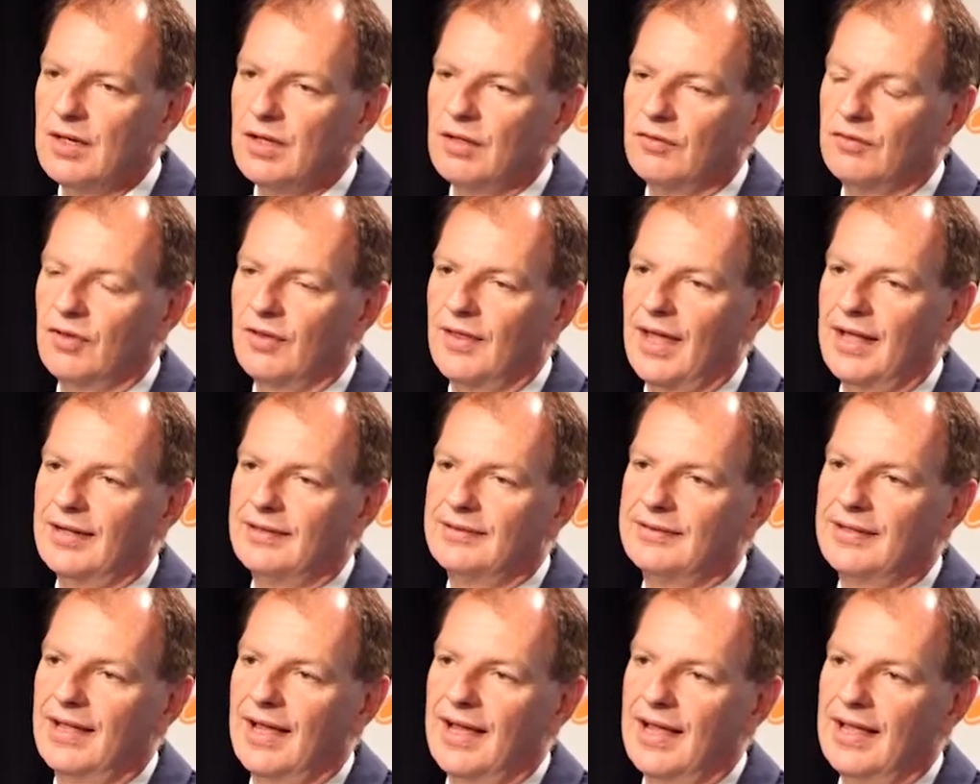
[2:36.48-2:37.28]
So
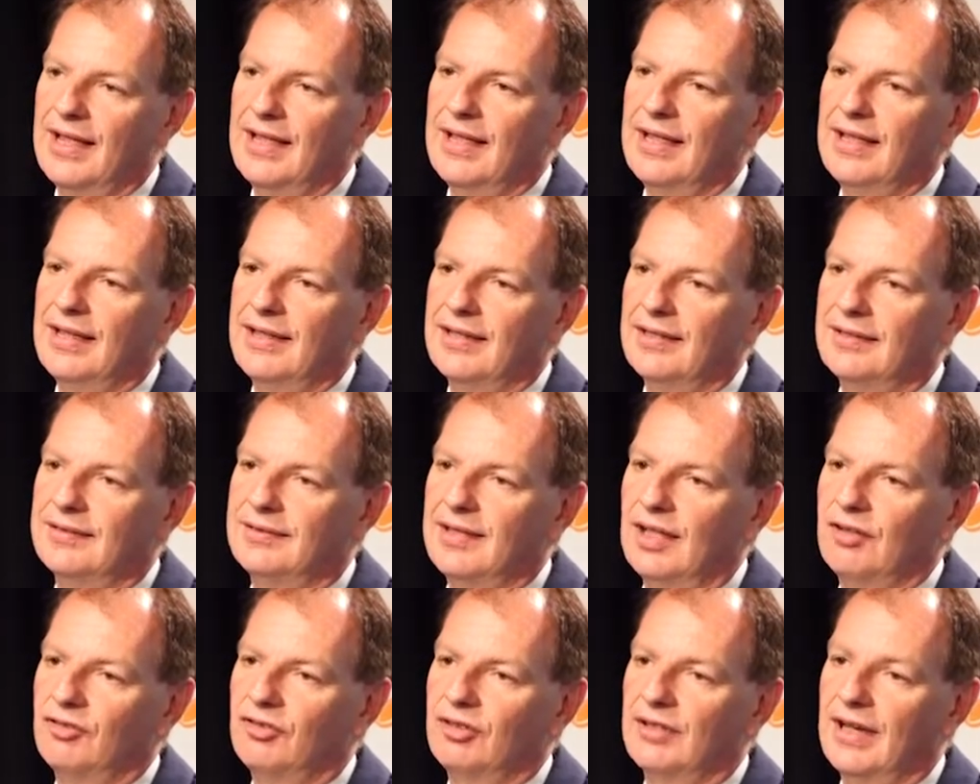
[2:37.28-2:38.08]
that's a
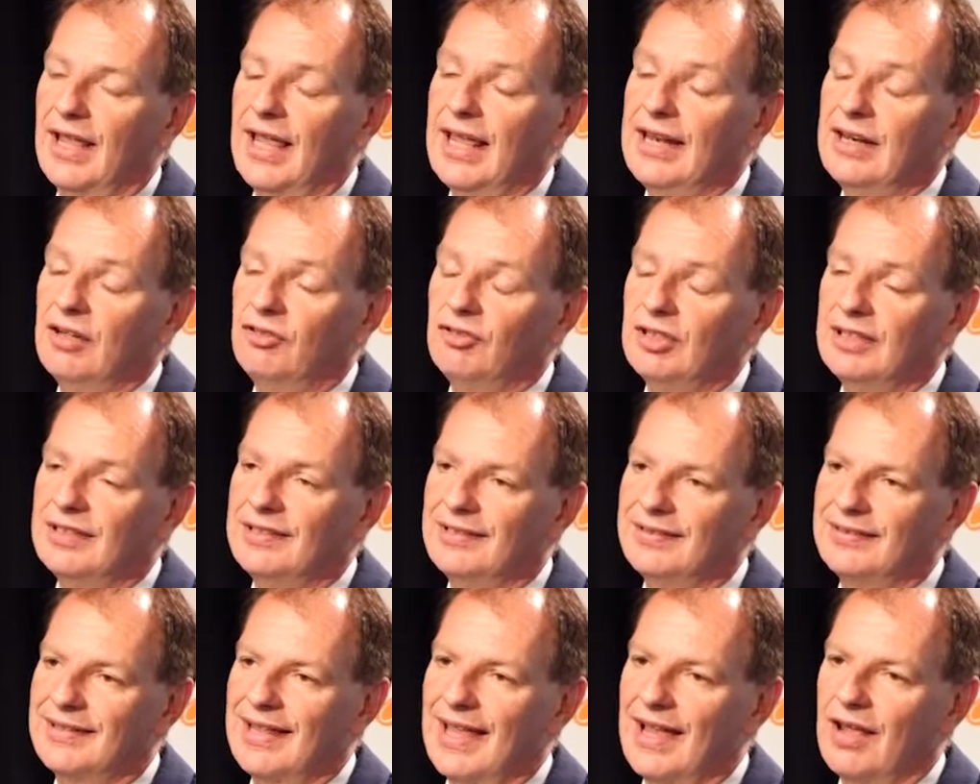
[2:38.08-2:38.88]
concession energy
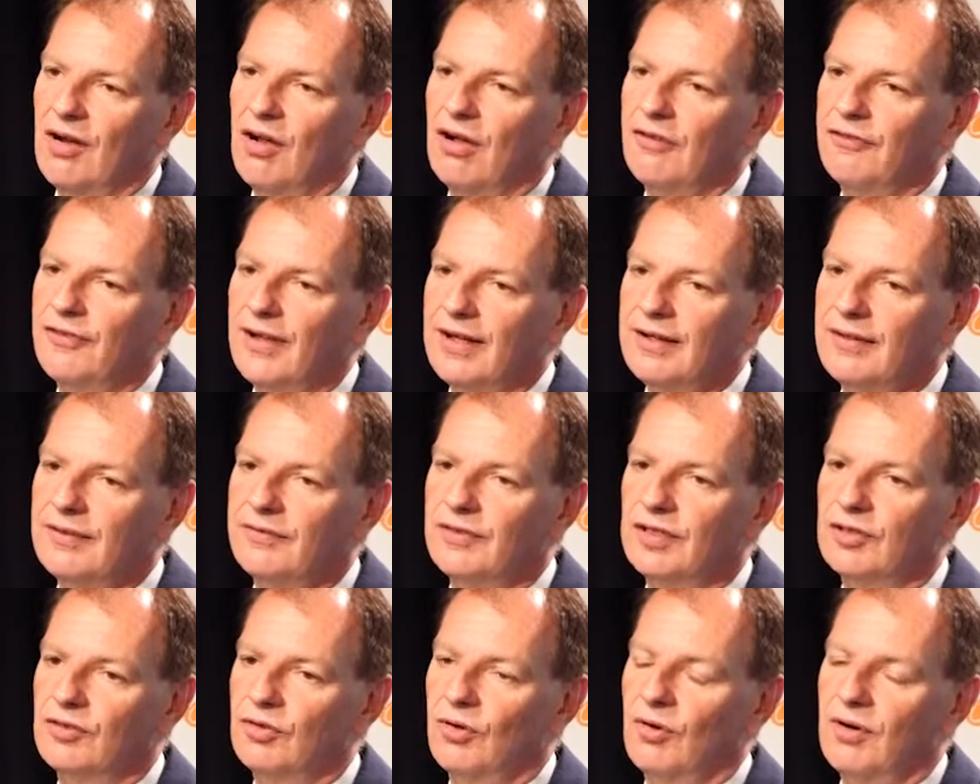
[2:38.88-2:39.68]
discount offer,
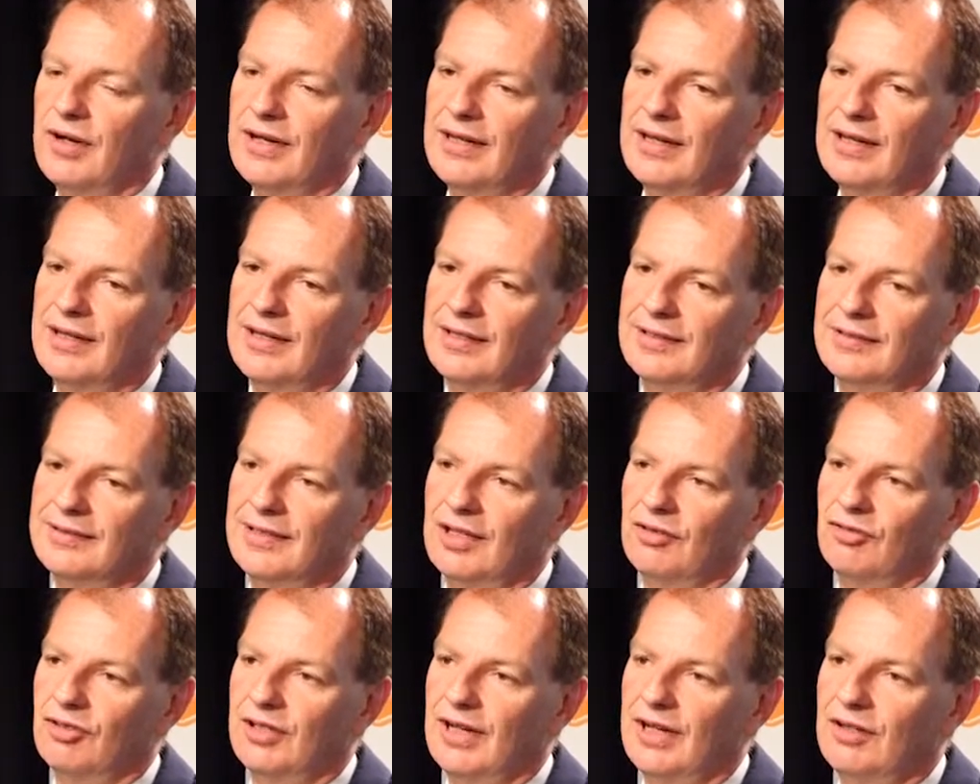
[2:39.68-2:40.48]
Victorian
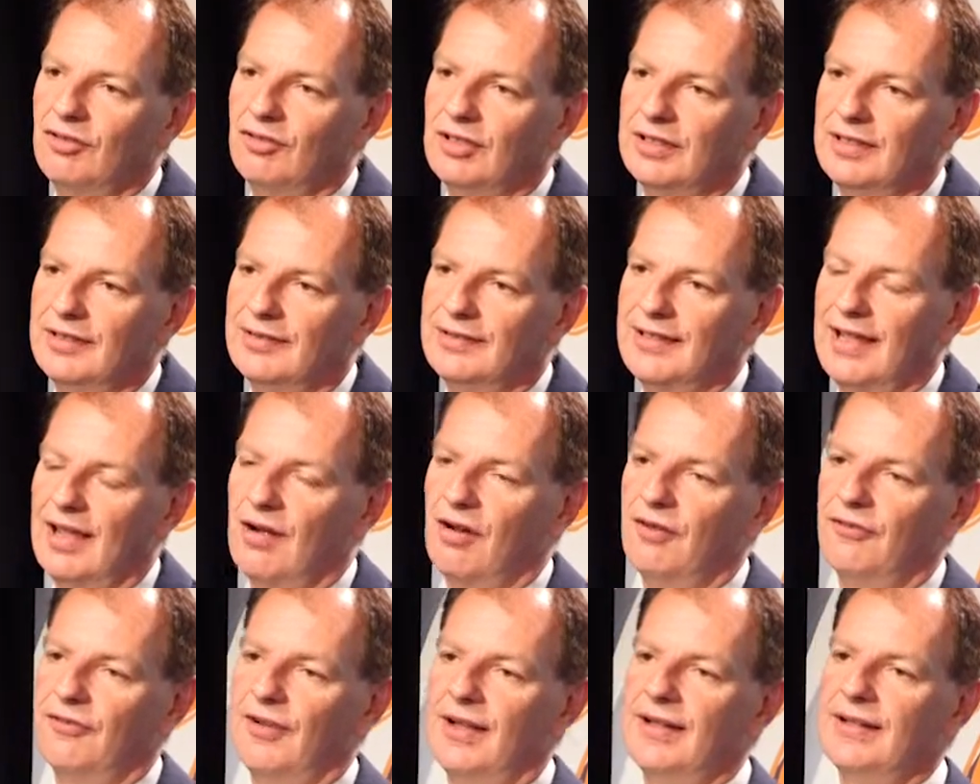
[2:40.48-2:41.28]
concession energy
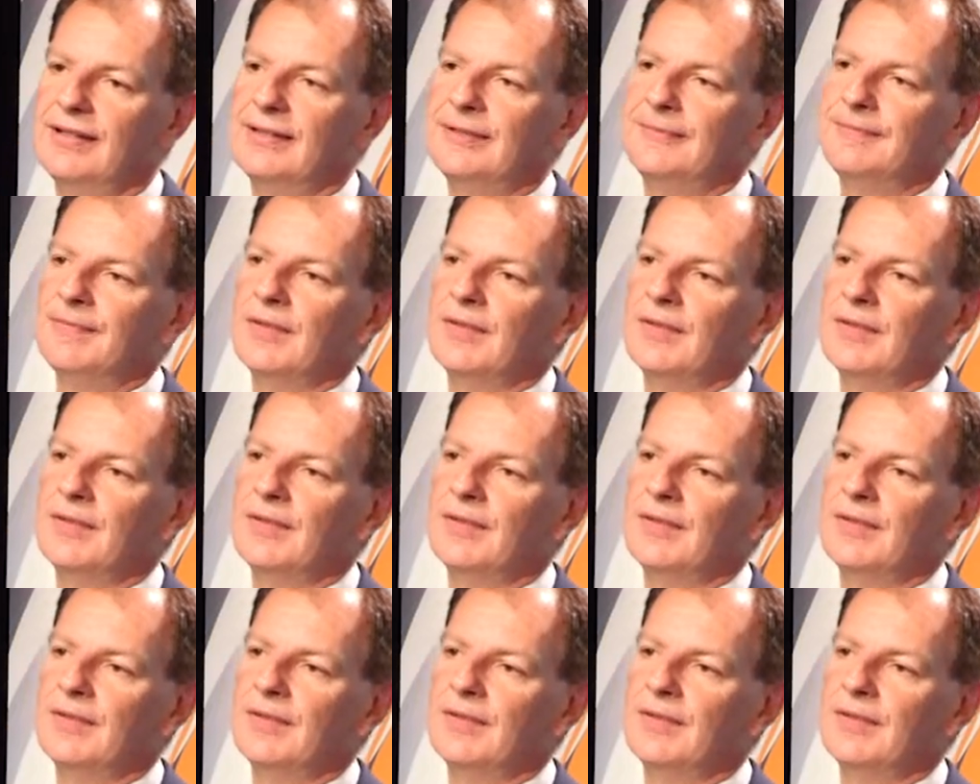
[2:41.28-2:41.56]
discount offer,